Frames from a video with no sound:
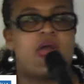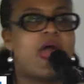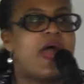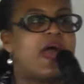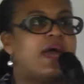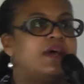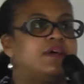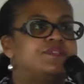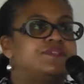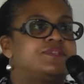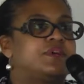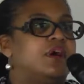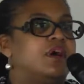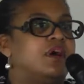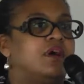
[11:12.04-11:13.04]
has
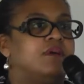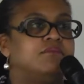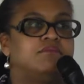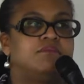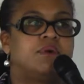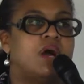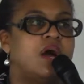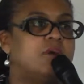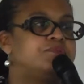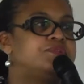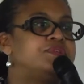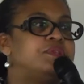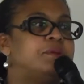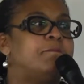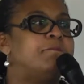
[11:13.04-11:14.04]

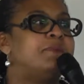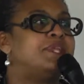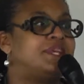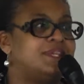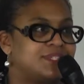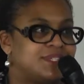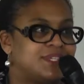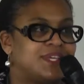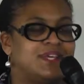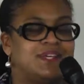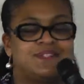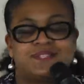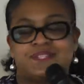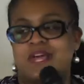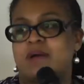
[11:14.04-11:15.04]
up-to-the-minute
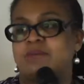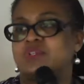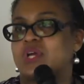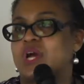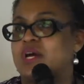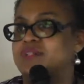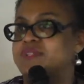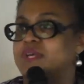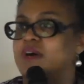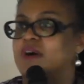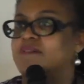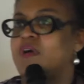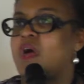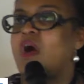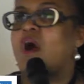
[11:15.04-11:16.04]
snapshots
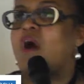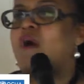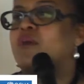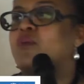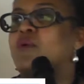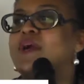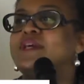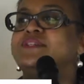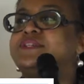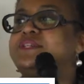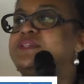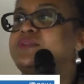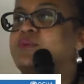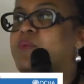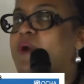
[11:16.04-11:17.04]
of
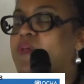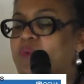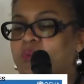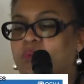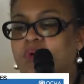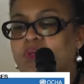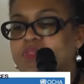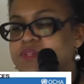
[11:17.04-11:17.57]
crises around the world.